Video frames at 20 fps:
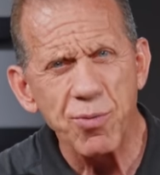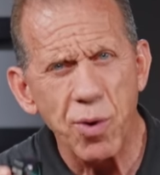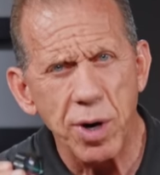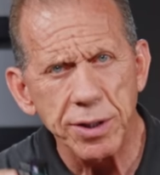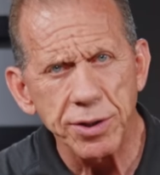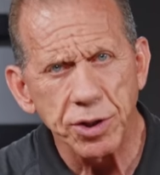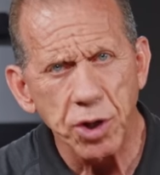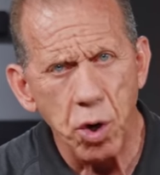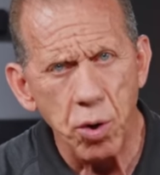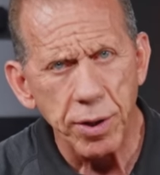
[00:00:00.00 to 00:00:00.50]

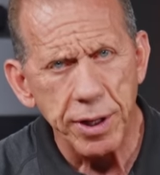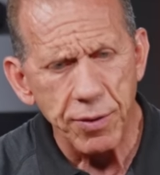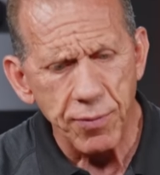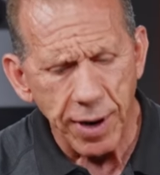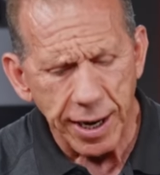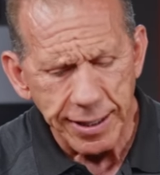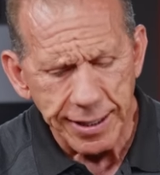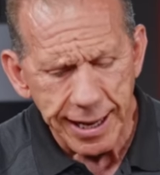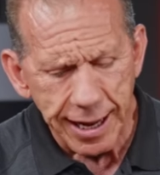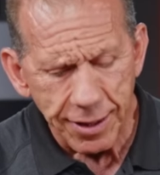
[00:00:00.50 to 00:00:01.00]
ones only
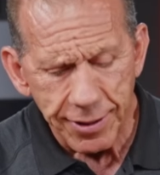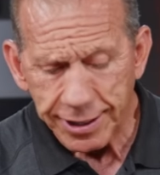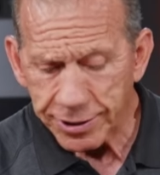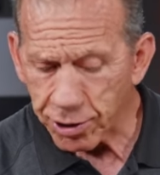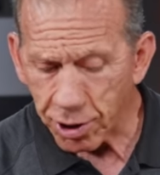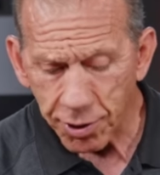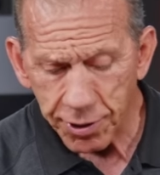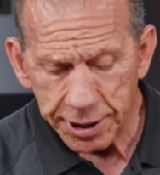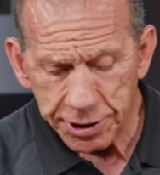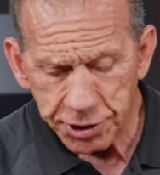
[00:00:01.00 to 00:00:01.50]
right now. That's
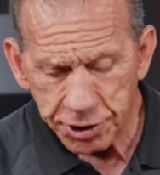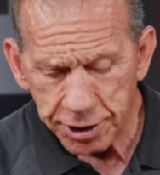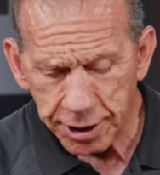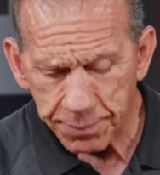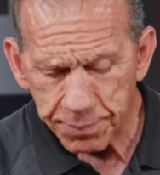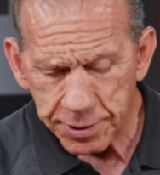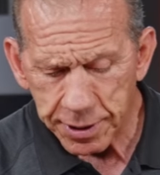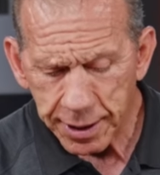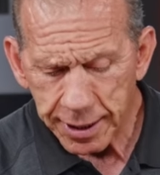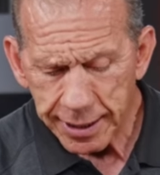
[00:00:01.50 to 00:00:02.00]
all they
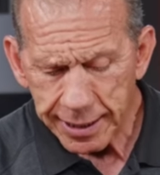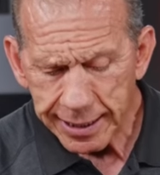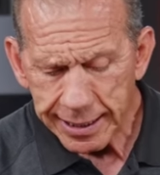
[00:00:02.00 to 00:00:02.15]
shipped.